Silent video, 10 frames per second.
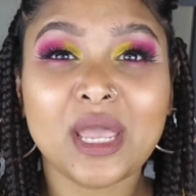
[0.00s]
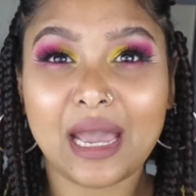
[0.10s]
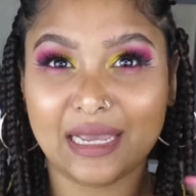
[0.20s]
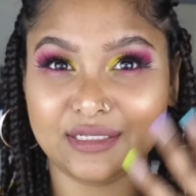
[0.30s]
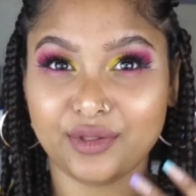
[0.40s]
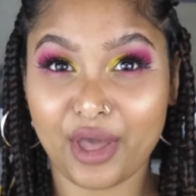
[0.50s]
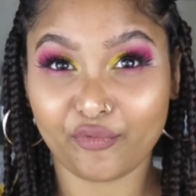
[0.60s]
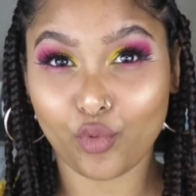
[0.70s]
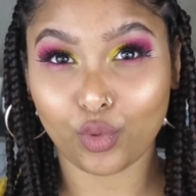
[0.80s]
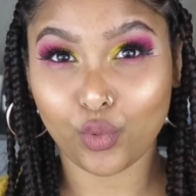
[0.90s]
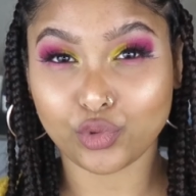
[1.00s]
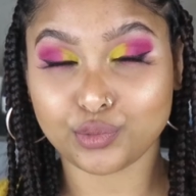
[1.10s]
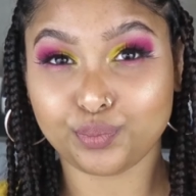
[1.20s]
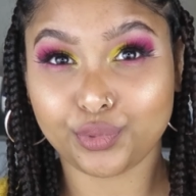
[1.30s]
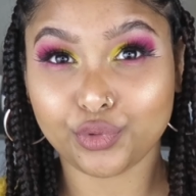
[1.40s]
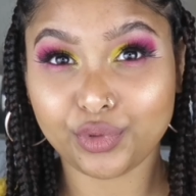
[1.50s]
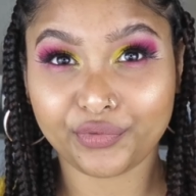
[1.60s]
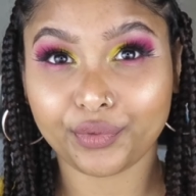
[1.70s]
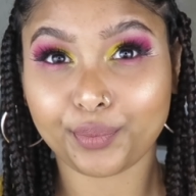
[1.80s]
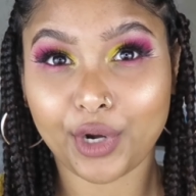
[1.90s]
I still have all those
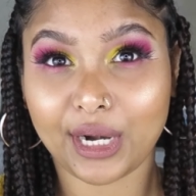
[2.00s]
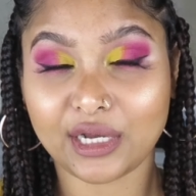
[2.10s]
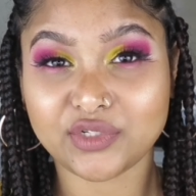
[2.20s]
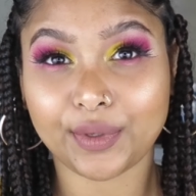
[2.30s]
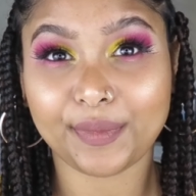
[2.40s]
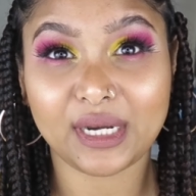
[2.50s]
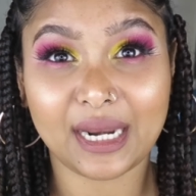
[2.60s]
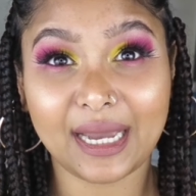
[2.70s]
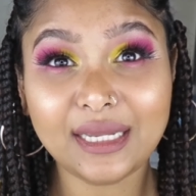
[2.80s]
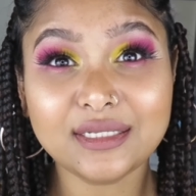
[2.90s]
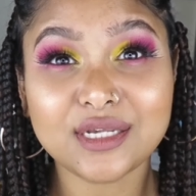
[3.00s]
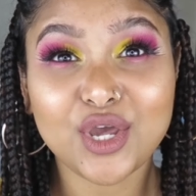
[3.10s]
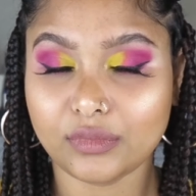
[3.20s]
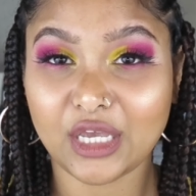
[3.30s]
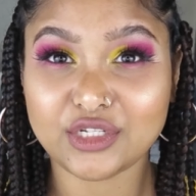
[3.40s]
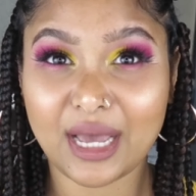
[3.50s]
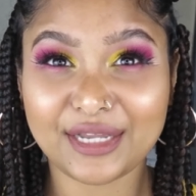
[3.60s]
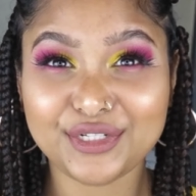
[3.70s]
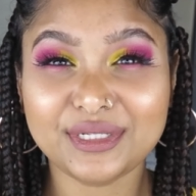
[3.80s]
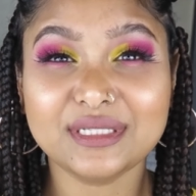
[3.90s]
beautiful products from the night so I
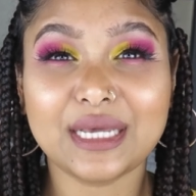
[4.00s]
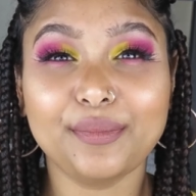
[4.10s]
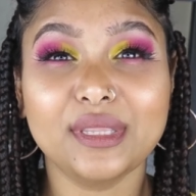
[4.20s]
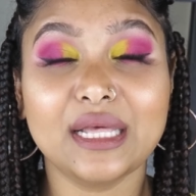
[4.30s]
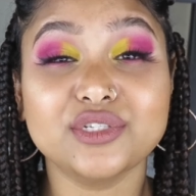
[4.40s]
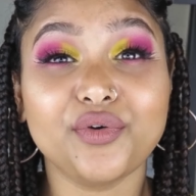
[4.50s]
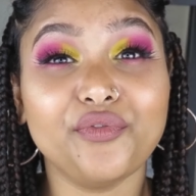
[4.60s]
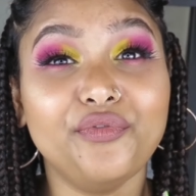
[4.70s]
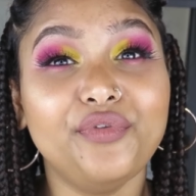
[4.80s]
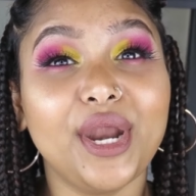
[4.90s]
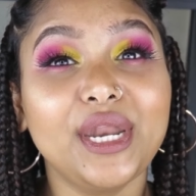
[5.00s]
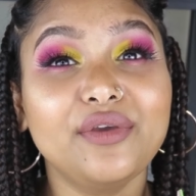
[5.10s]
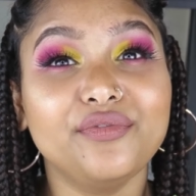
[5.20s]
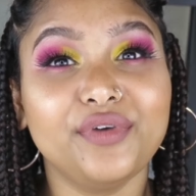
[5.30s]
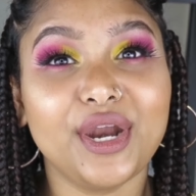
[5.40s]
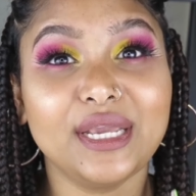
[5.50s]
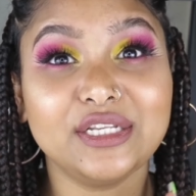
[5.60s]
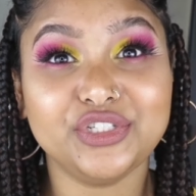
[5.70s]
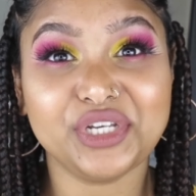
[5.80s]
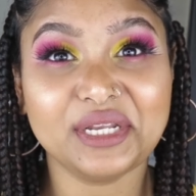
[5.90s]
just need something that's very very
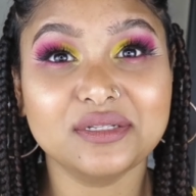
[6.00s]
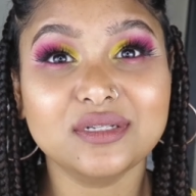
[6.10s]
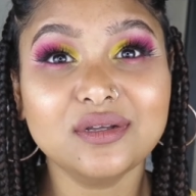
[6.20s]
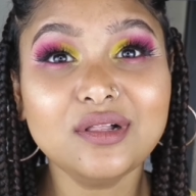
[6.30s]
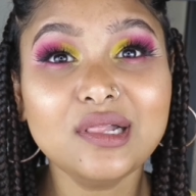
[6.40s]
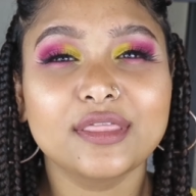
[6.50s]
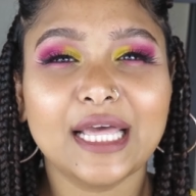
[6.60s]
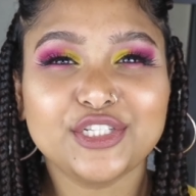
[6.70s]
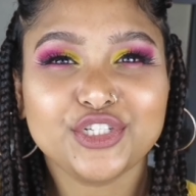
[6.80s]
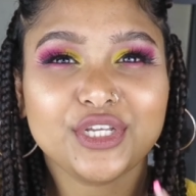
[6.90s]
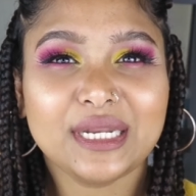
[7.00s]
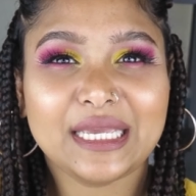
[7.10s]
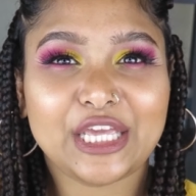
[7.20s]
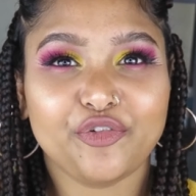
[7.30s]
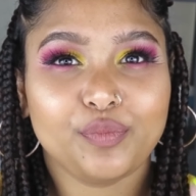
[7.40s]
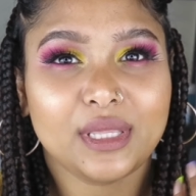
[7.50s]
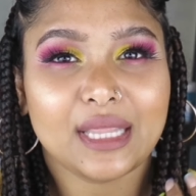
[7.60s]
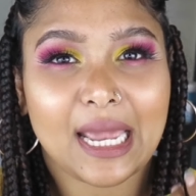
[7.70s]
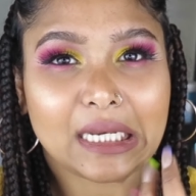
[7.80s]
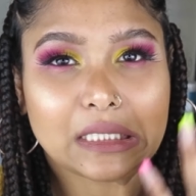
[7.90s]
gentle that's just gonna give me
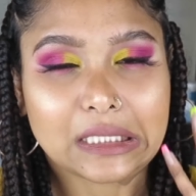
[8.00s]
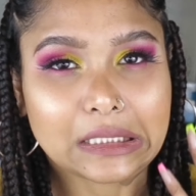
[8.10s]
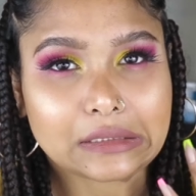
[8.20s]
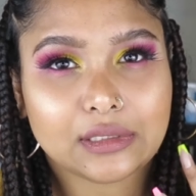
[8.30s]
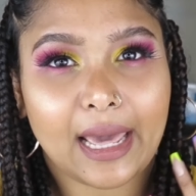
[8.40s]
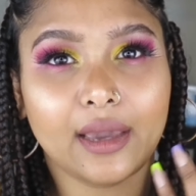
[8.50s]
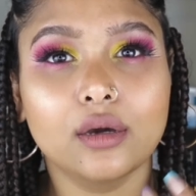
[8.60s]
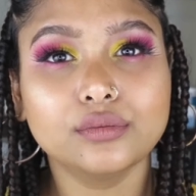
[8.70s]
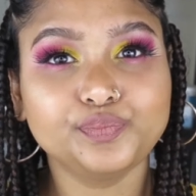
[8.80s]
that like